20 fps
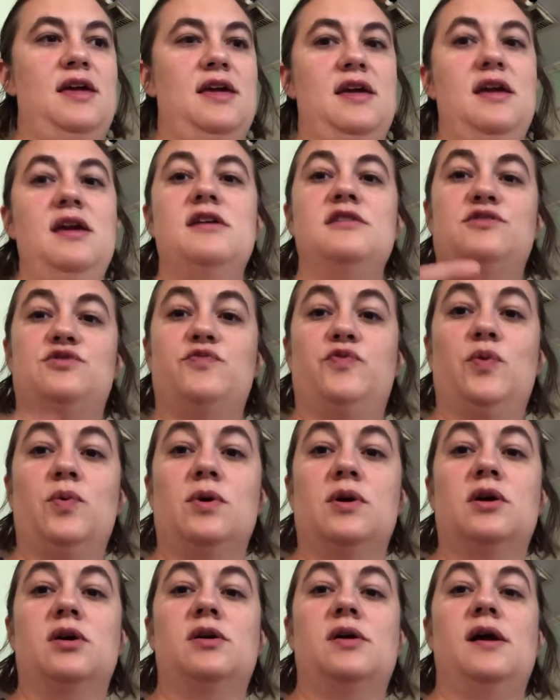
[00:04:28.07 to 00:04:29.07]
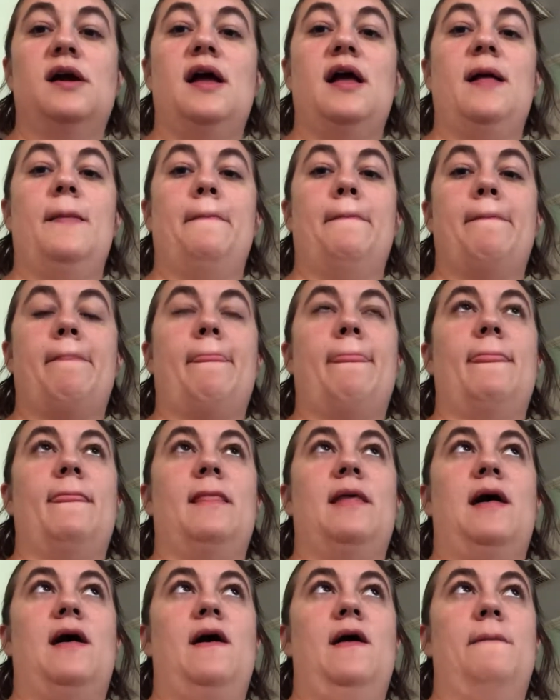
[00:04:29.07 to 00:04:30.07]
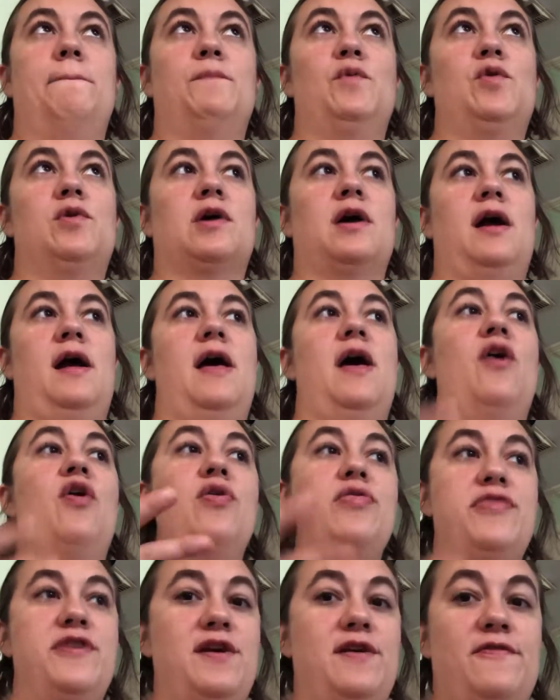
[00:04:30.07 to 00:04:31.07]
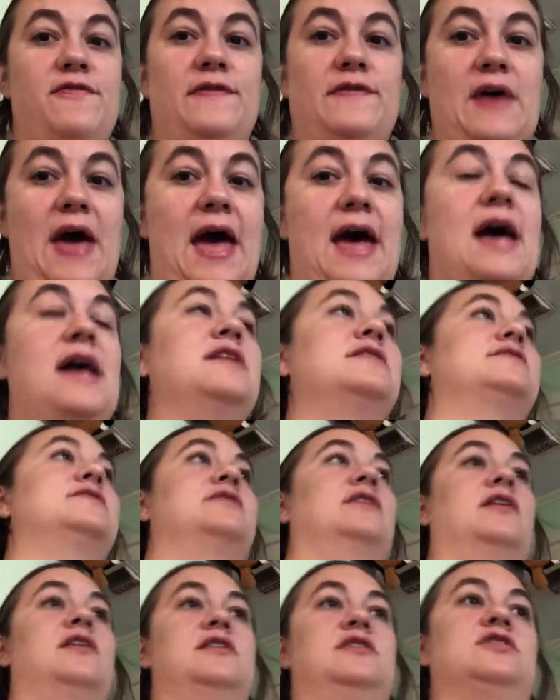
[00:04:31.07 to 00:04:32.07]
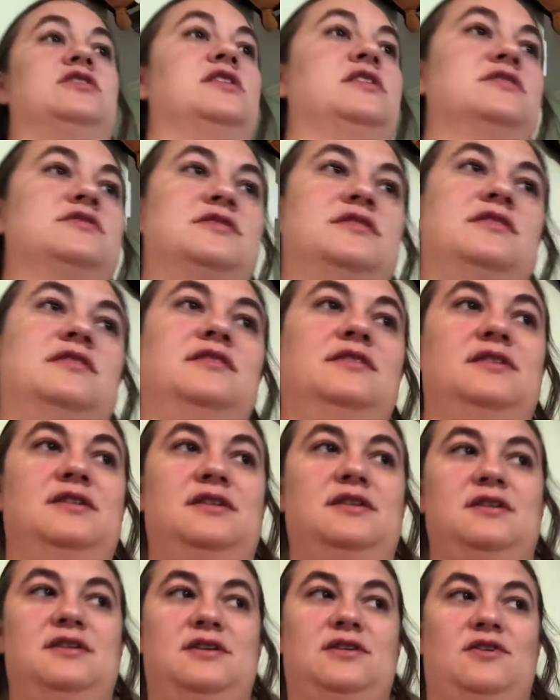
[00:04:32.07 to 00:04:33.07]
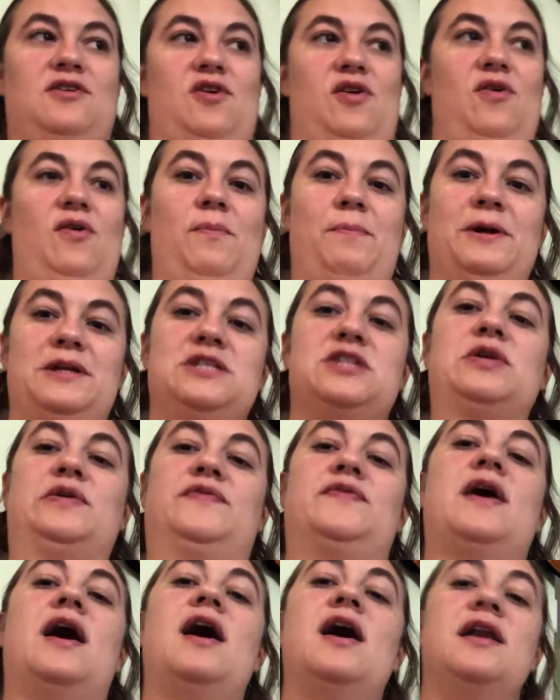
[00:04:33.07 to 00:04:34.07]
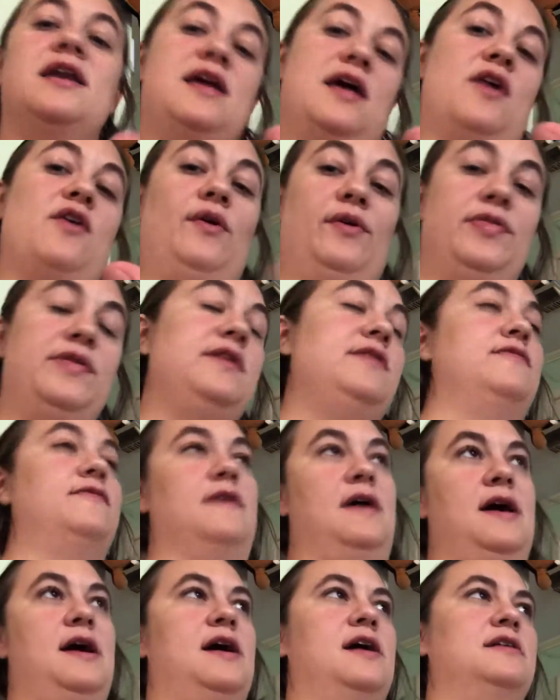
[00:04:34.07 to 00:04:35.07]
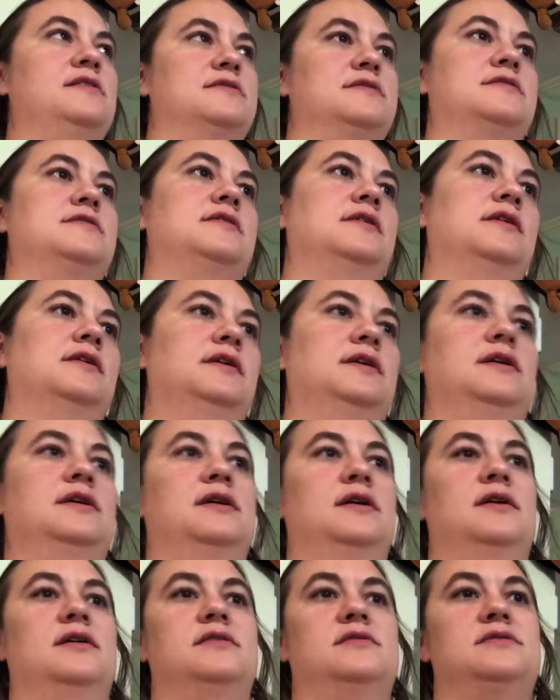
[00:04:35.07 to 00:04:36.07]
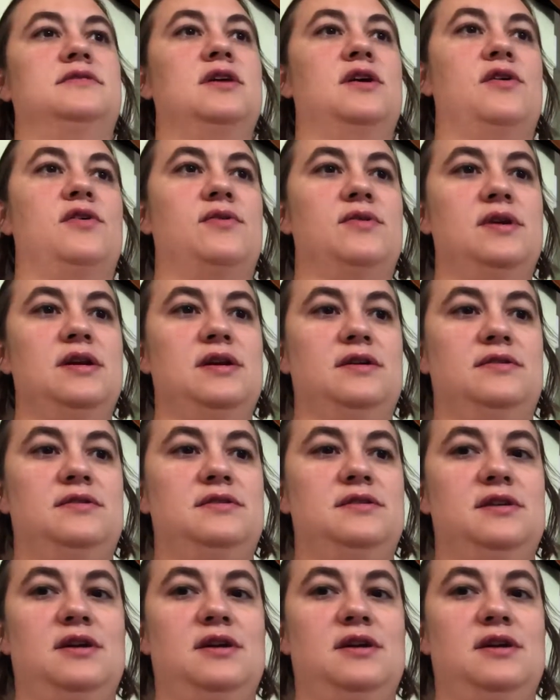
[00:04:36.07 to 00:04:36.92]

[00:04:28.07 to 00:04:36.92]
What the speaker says: is for more healthy fats, not just a whole bunch of unhealthy fats. So it,